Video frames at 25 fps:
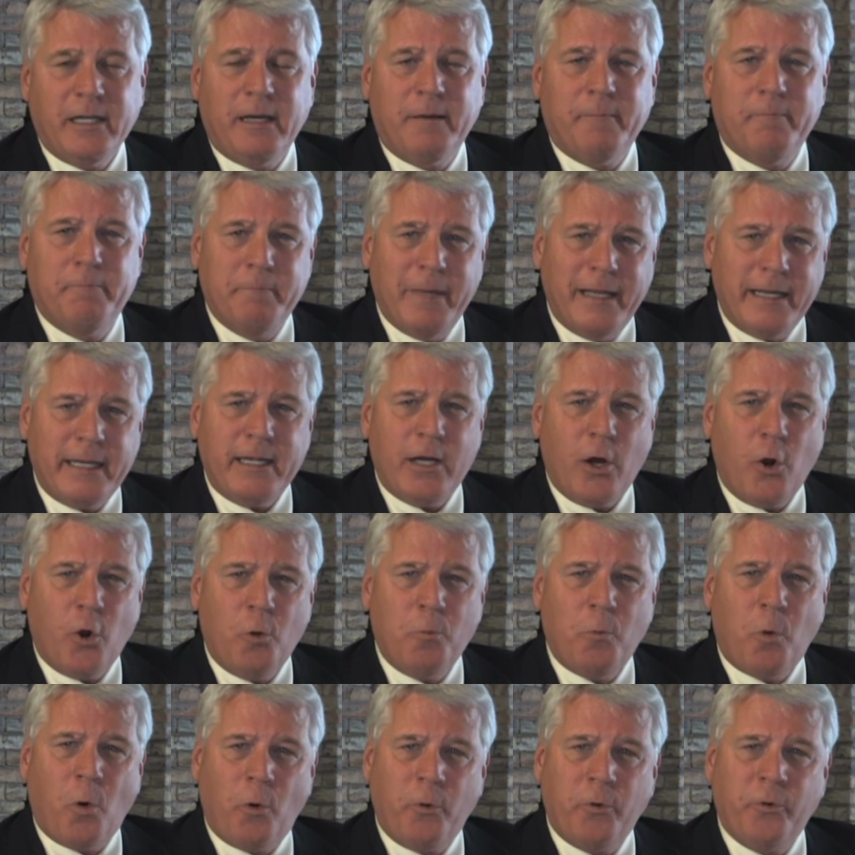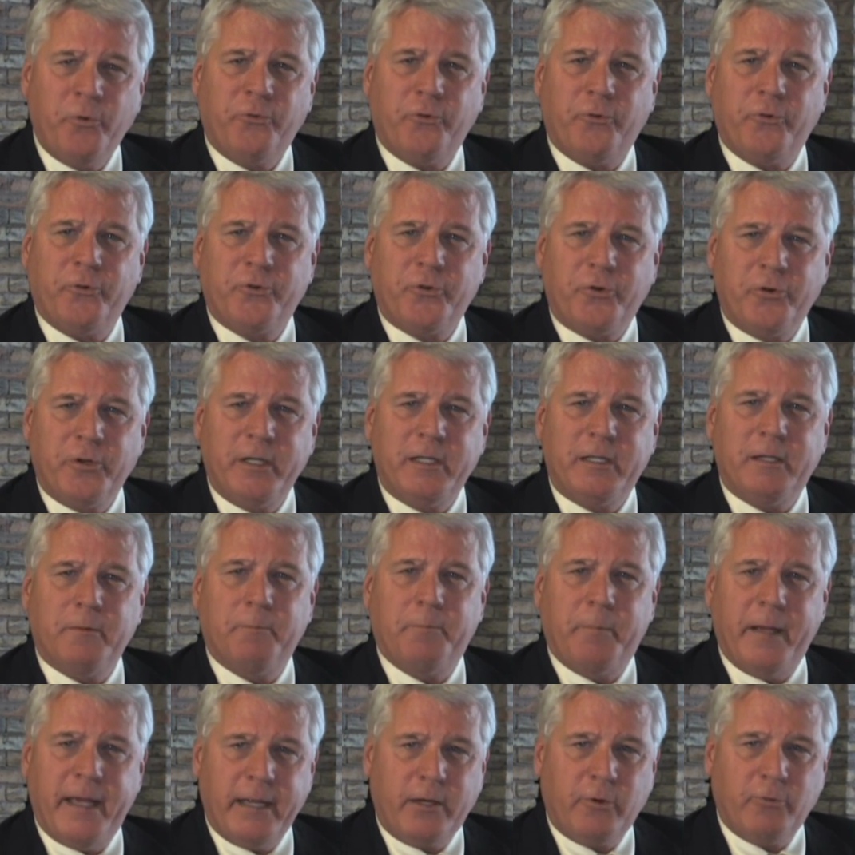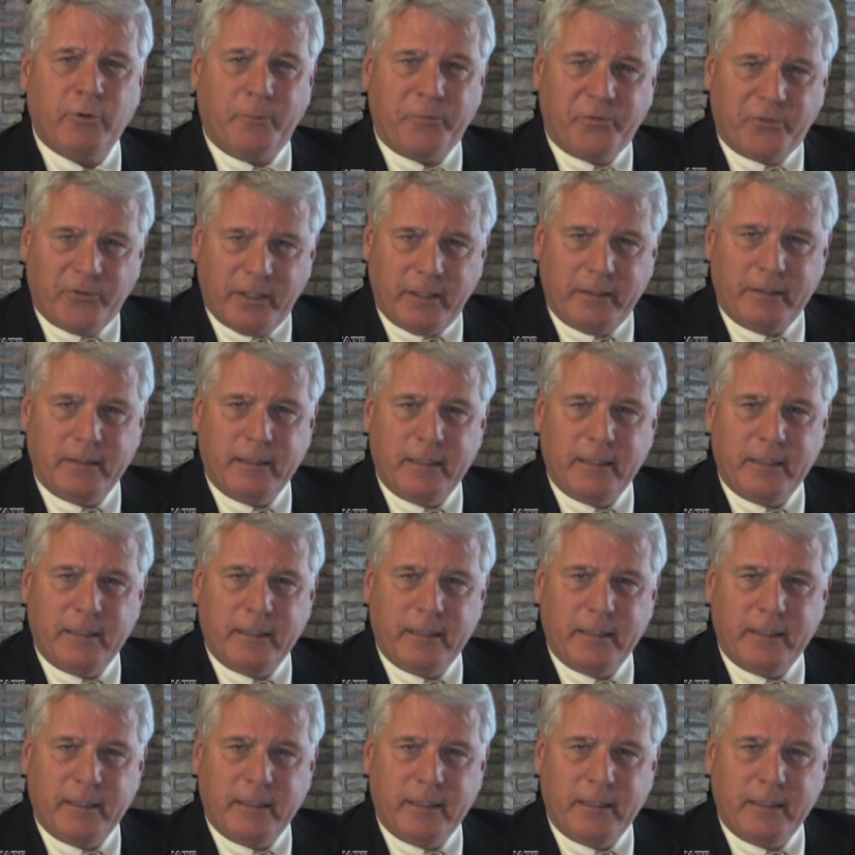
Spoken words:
many homeowners are turning to bankruptcy.